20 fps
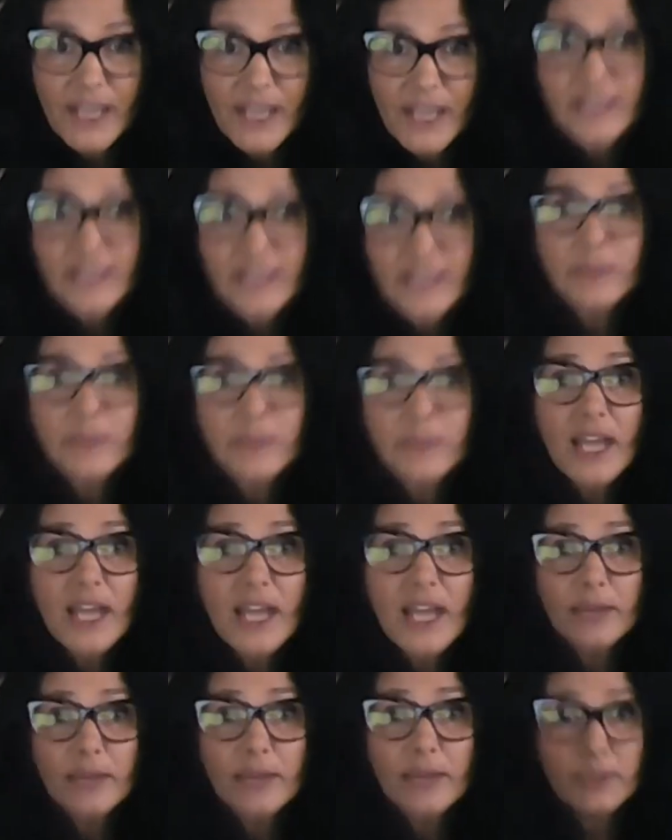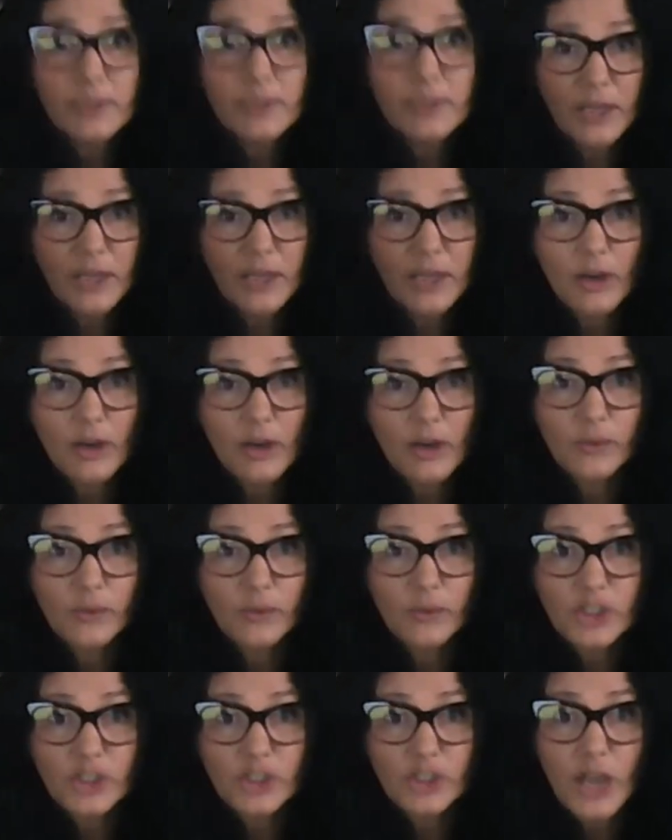Sometimes, depending on
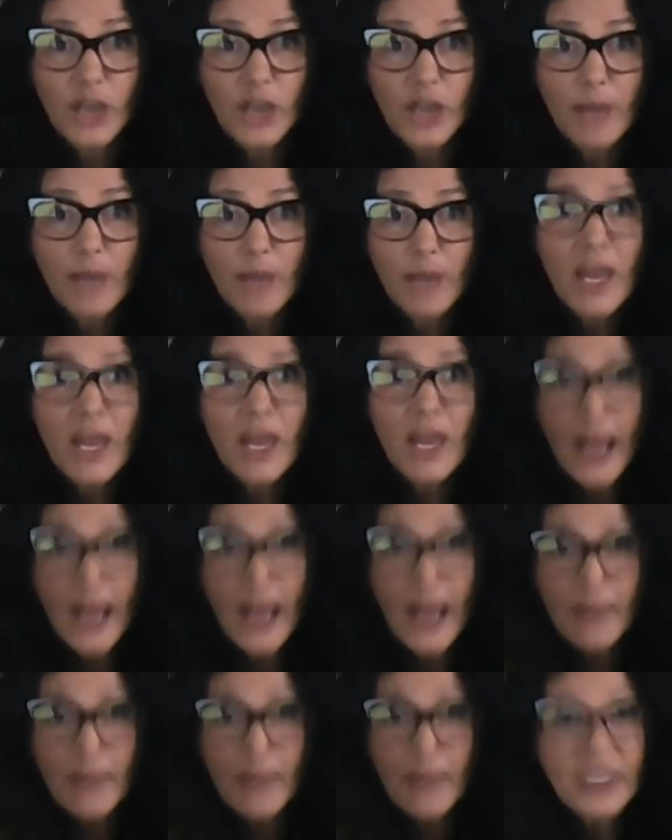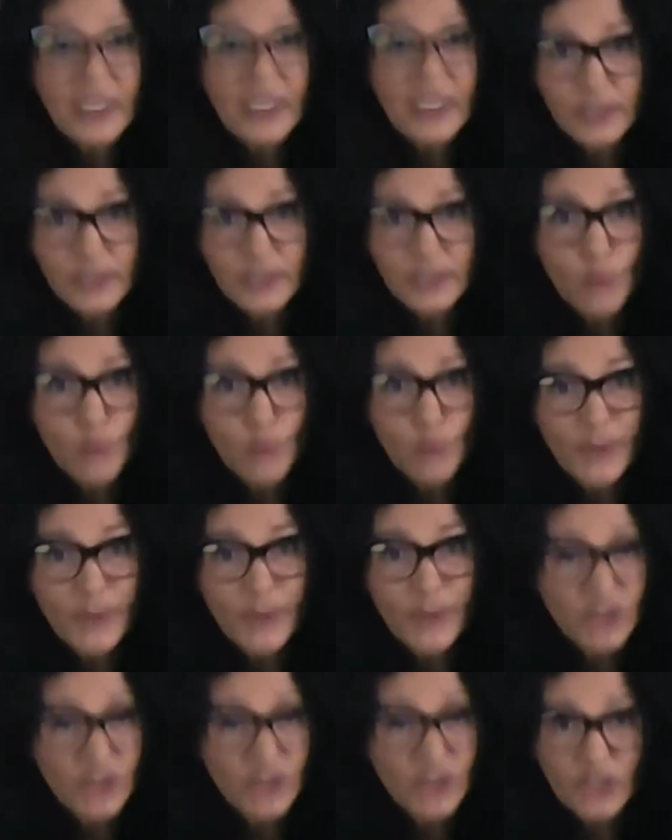the job, I may list more
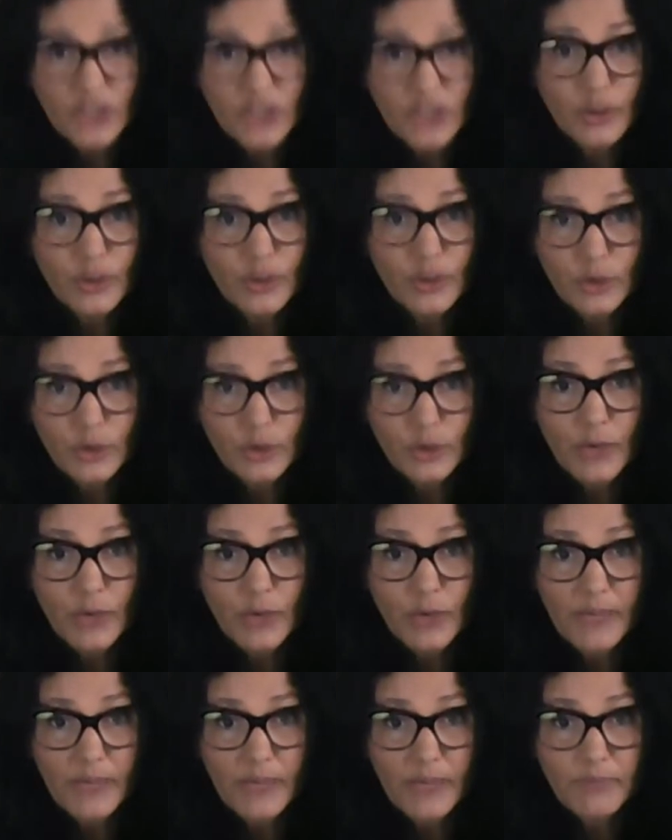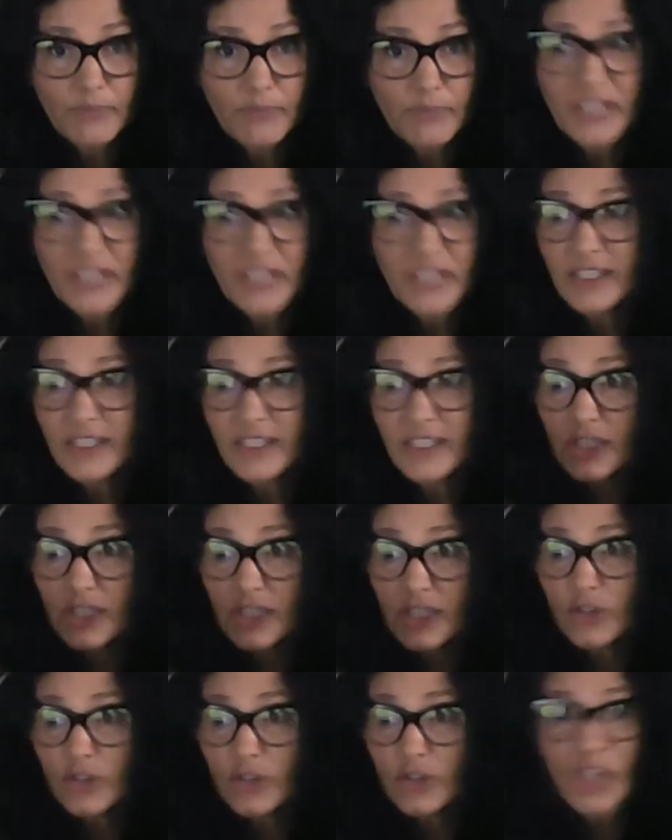than just those 3, because this is
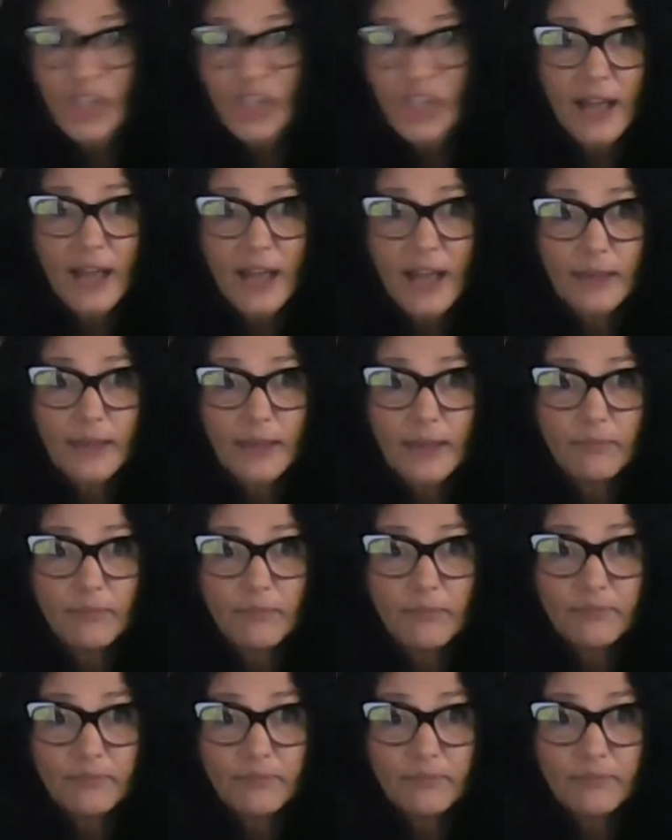your time